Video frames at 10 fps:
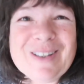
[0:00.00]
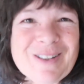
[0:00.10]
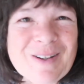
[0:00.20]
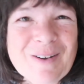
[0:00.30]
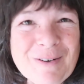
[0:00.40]

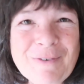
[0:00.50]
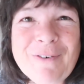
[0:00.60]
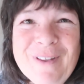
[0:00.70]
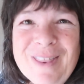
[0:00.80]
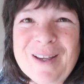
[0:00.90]
Just got
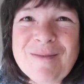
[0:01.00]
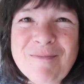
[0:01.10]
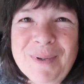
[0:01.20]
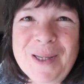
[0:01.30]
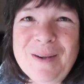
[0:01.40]
off the
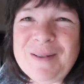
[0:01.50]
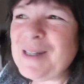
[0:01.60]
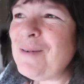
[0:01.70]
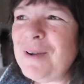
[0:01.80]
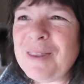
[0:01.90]

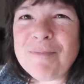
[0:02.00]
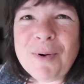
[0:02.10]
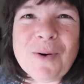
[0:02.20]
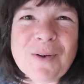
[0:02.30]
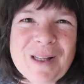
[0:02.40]
computer with
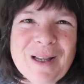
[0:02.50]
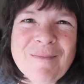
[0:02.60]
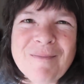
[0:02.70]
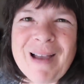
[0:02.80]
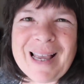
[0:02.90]
Paul
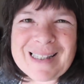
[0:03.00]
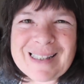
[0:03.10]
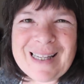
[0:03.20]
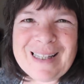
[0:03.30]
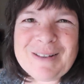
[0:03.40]
and
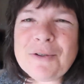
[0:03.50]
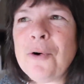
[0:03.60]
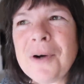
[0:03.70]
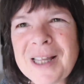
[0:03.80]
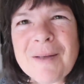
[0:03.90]
Maxine
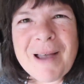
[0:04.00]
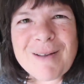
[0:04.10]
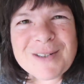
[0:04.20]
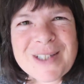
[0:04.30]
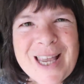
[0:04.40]
talking
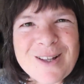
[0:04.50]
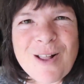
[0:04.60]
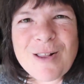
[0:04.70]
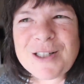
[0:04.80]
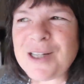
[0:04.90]
about
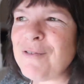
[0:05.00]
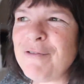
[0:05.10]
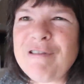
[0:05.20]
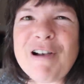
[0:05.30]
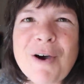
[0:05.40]
technology
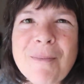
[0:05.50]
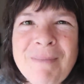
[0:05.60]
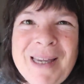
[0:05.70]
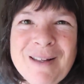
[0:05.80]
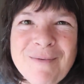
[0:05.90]
for our
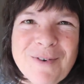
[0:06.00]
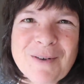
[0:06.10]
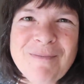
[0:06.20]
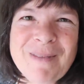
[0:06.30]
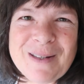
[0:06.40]

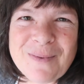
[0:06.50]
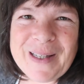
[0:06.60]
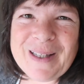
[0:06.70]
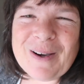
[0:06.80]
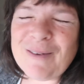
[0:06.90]
meaningful
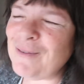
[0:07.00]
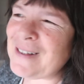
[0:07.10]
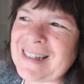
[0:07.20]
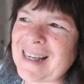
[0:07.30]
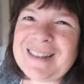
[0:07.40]
midweek
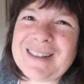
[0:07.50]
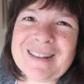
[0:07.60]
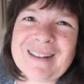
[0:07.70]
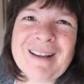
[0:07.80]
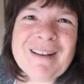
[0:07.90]

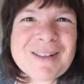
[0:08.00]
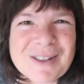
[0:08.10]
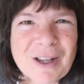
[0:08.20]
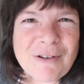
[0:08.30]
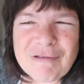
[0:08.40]
conversation.
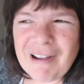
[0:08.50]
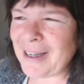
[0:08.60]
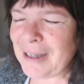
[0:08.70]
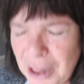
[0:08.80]
So great.